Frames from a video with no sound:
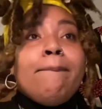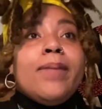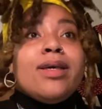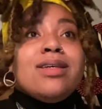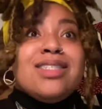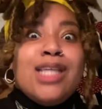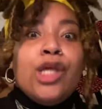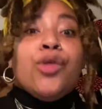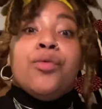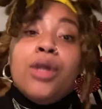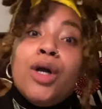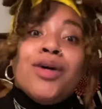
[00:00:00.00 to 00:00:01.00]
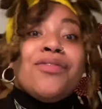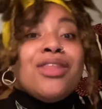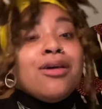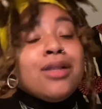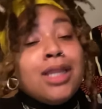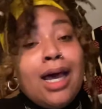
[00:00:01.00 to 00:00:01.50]
because then you know if
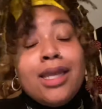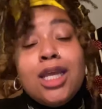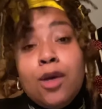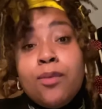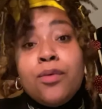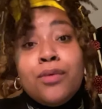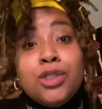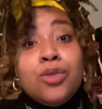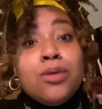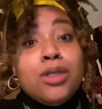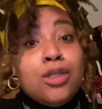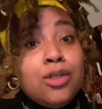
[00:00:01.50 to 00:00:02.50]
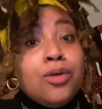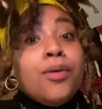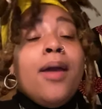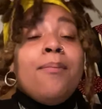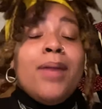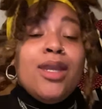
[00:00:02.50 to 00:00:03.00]
they're lining up with what you want to do.
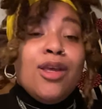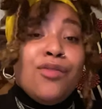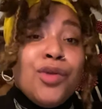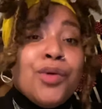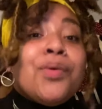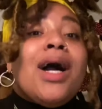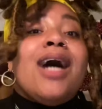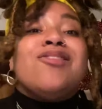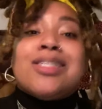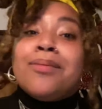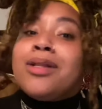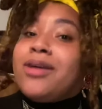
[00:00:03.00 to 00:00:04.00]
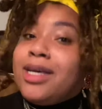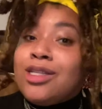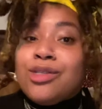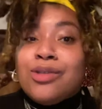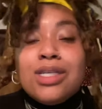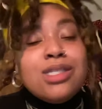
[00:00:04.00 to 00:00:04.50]
Many of you will have similar
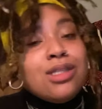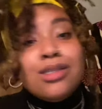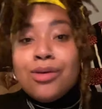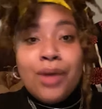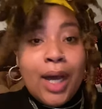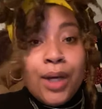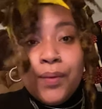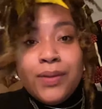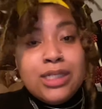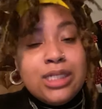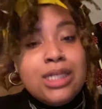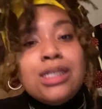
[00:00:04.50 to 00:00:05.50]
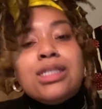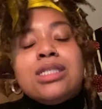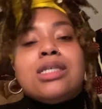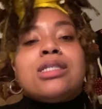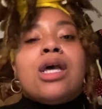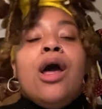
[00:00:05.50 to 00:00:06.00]
interests. These are not
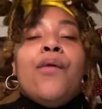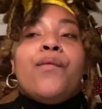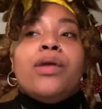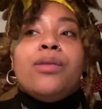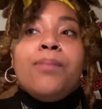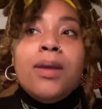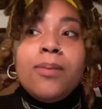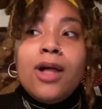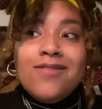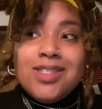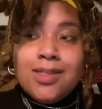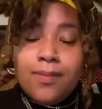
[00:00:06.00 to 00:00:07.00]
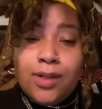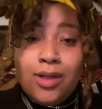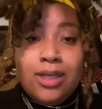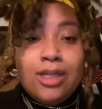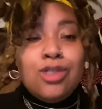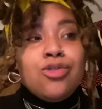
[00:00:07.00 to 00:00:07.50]
coincidences. When people have similar
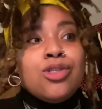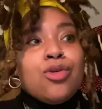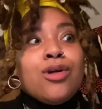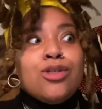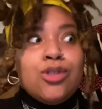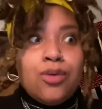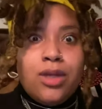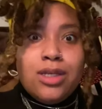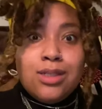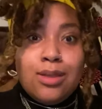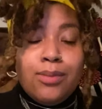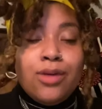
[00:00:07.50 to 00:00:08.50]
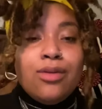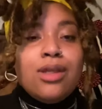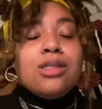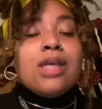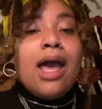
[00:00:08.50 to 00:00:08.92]
interests or are doing similar things